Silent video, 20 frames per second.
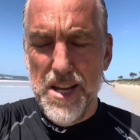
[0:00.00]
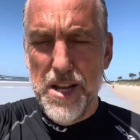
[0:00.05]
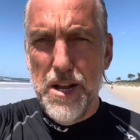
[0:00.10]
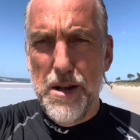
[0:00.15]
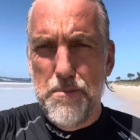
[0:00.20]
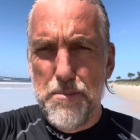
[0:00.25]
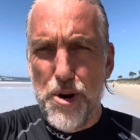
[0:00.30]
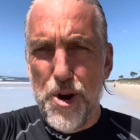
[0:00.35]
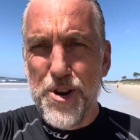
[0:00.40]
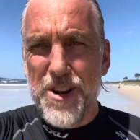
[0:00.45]

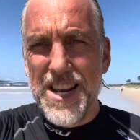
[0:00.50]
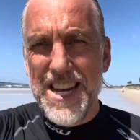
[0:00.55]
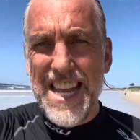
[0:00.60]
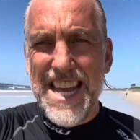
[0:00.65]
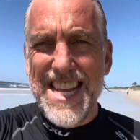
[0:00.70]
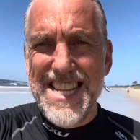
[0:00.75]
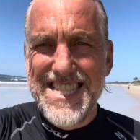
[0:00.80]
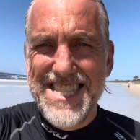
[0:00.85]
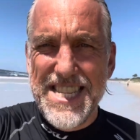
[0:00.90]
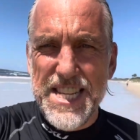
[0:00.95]
Broken
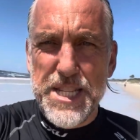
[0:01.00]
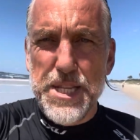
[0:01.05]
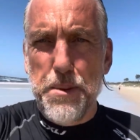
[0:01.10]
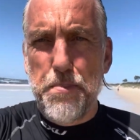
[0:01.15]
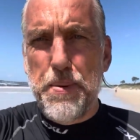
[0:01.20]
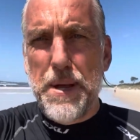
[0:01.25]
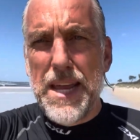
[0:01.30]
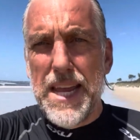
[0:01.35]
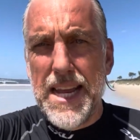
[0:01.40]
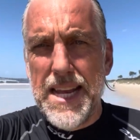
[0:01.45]
Head's
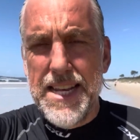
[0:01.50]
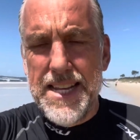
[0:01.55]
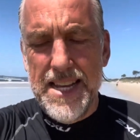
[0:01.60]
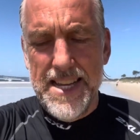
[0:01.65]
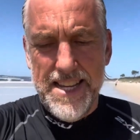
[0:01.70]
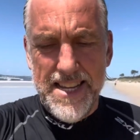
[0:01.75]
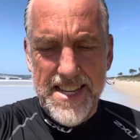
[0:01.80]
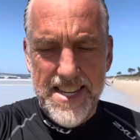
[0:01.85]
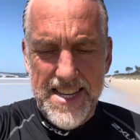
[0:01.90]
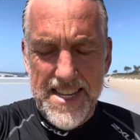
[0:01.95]
disappeared.
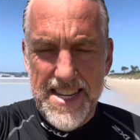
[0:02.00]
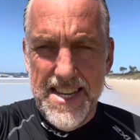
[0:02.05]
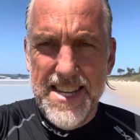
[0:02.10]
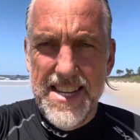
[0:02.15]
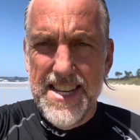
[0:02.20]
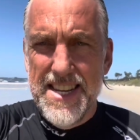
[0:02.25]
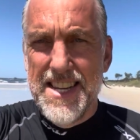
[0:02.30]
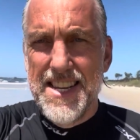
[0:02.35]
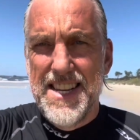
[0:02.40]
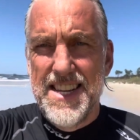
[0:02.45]

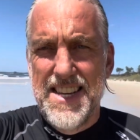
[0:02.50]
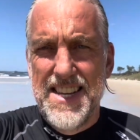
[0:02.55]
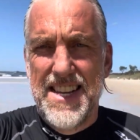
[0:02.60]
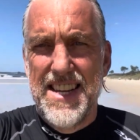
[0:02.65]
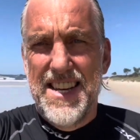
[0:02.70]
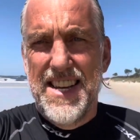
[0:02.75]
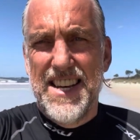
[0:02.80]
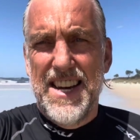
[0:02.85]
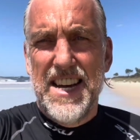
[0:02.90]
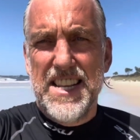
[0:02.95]

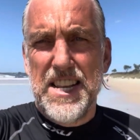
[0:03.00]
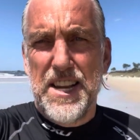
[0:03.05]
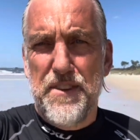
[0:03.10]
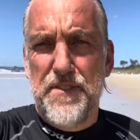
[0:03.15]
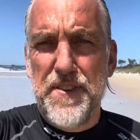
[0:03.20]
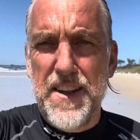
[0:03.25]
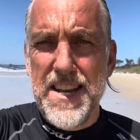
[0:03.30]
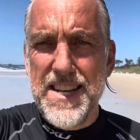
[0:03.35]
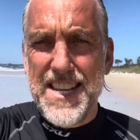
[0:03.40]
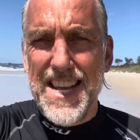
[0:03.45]
I did a
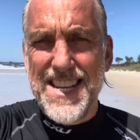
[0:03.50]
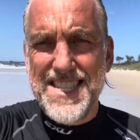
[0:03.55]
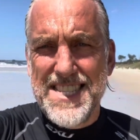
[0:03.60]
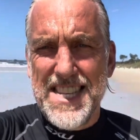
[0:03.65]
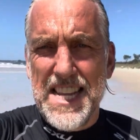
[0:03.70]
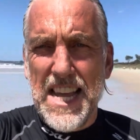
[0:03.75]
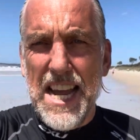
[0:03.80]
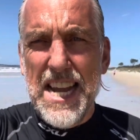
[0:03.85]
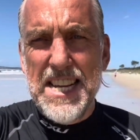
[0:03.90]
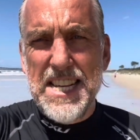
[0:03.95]
fantastic
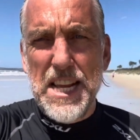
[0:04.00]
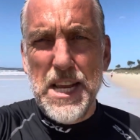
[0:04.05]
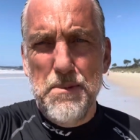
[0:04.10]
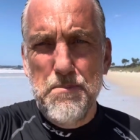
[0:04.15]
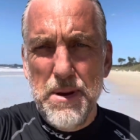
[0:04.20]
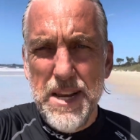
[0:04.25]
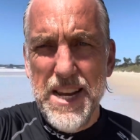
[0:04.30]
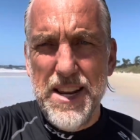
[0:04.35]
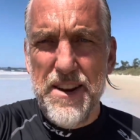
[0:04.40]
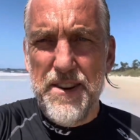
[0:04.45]

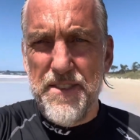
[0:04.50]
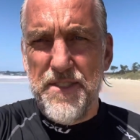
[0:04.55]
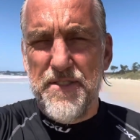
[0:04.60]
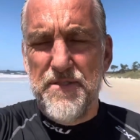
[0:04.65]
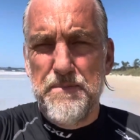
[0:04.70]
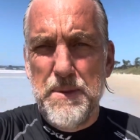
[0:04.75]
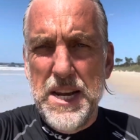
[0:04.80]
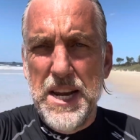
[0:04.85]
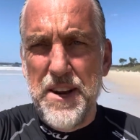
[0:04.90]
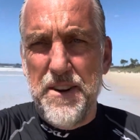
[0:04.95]

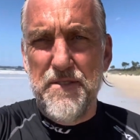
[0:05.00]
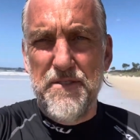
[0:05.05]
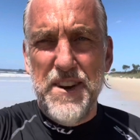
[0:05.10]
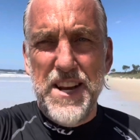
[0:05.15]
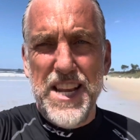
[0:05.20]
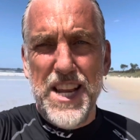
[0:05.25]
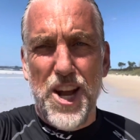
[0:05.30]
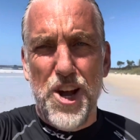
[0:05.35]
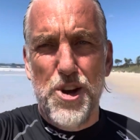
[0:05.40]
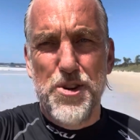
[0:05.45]
18-minute
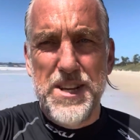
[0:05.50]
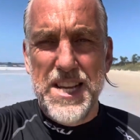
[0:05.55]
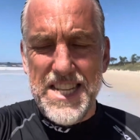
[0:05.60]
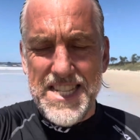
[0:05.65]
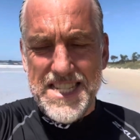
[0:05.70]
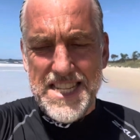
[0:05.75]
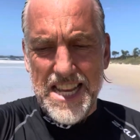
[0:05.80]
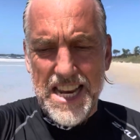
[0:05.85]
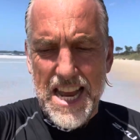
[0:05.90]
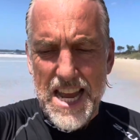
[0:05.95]
video
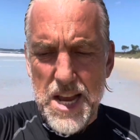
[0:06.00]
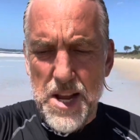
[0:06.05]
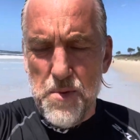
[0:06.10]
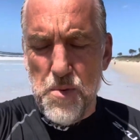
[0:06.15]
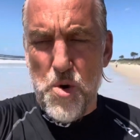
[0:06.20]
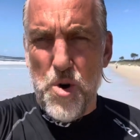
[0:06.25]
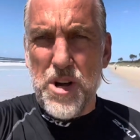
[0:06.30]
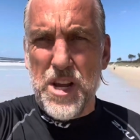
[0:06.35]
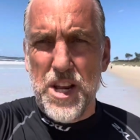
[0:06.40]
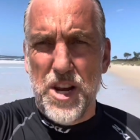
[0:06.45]
yesterday
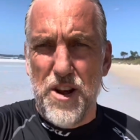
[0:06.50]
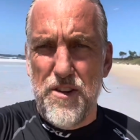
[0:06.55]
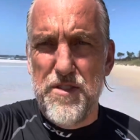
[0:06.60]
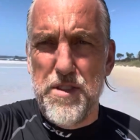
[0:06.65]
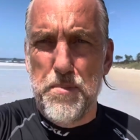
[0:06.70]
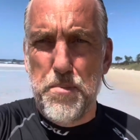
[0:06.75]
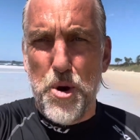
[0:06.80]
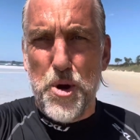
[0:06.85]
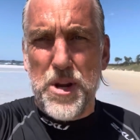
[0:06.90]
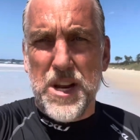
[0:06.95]
walking over the
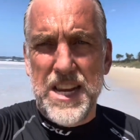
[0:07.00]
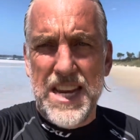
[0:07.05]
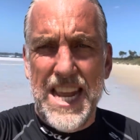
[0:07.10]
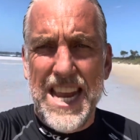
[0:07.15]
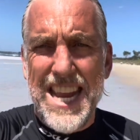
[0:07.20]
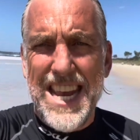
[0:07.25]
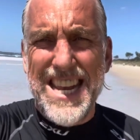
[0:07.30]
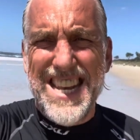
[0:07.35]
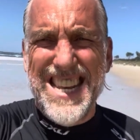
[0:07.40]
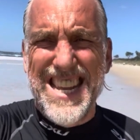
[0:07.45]
Broken
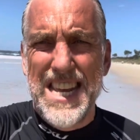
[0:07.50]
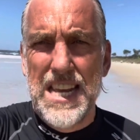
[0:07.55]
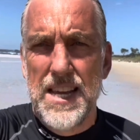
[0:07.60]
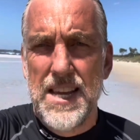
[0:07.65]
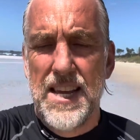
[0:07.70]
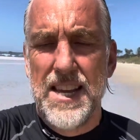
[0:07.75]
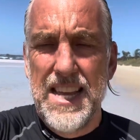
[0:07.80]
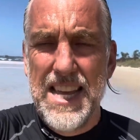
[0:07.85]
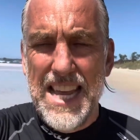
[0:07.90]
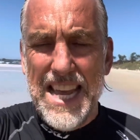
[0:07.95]

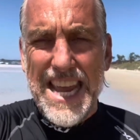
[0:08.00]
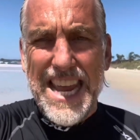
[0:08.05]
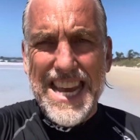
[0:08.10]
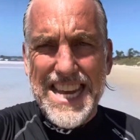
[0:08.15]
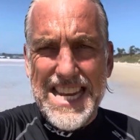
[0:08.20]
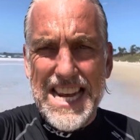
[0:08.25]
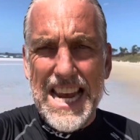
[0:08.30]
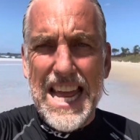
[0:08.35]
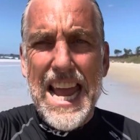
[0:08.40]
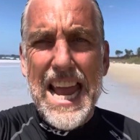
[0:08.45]

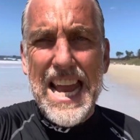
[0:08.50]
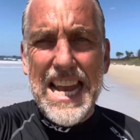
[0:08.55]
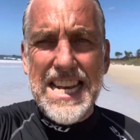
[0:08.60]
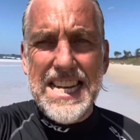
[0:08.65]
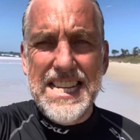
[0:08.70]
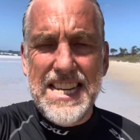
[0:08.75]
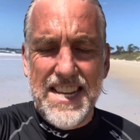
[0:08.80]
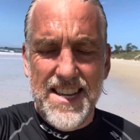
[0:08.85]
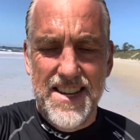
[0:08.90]
headland,